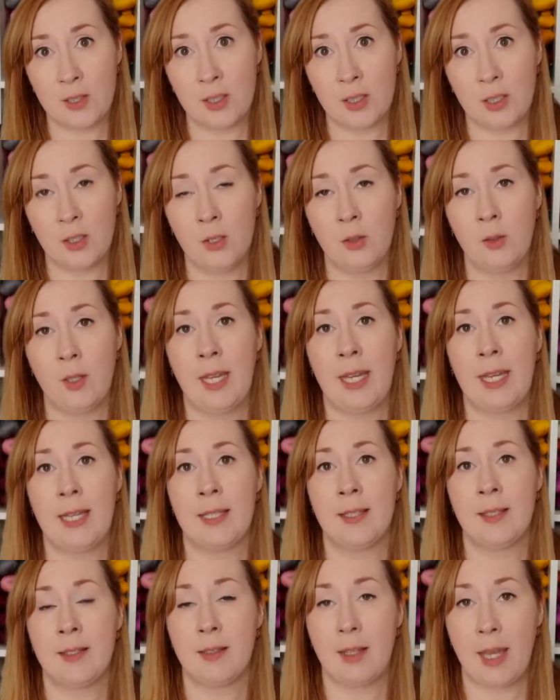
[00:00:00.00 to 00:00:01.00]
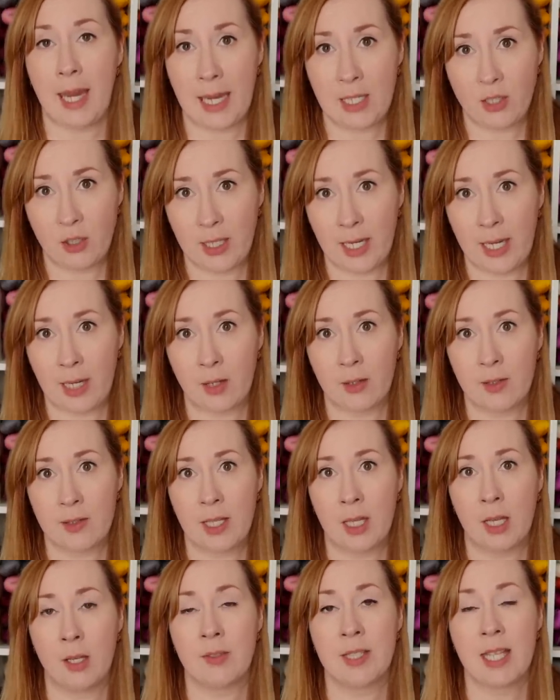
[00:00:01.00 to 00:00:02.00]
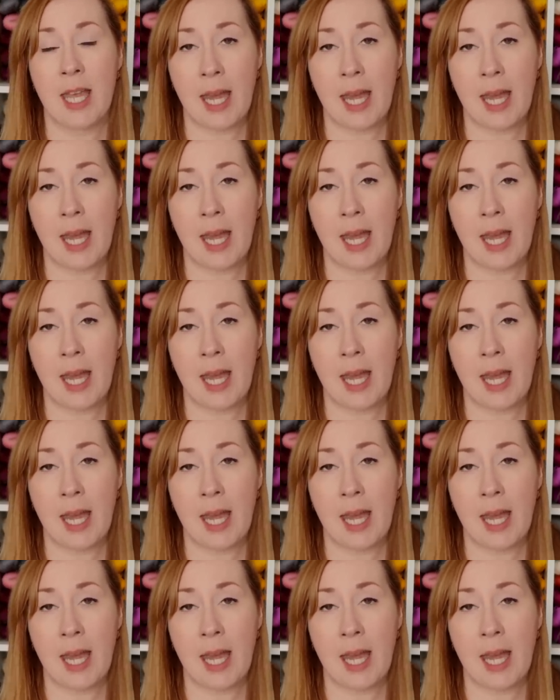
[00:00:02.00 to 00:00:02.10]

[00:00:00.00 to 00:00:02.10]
to do is educate ourselves,